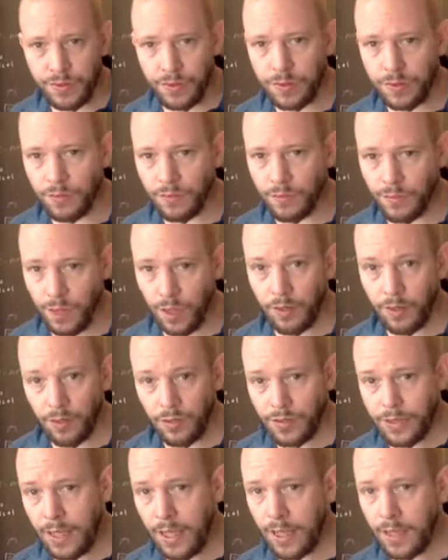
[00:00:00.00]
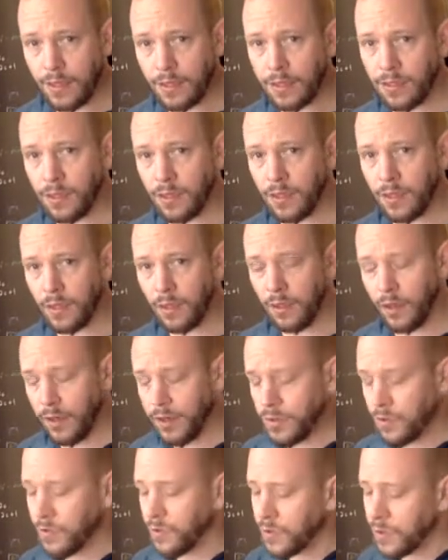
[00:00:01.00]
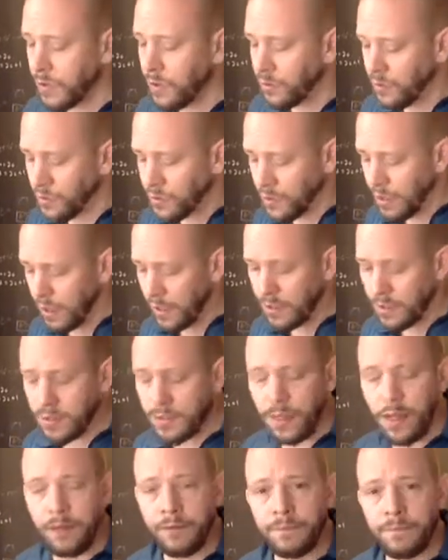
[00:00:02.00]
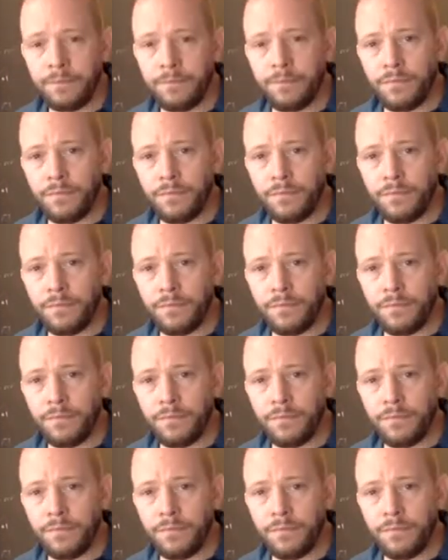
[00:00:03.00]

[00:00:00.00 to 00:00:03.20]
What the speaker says: to understand, customers to understand, is that